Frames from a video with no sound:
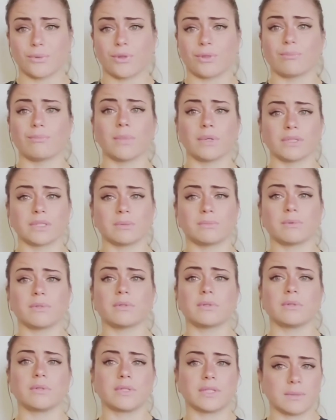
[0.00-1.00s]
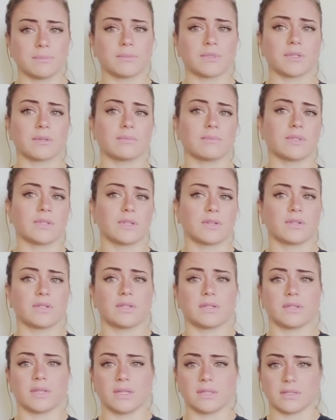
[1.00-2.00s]
with multiple symptoms
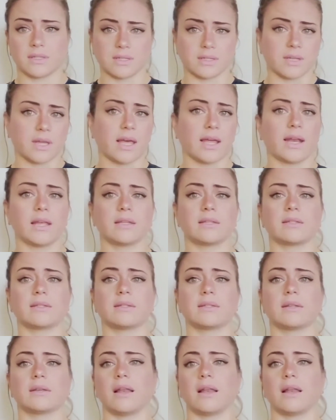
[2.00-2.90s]
such as intense headaches,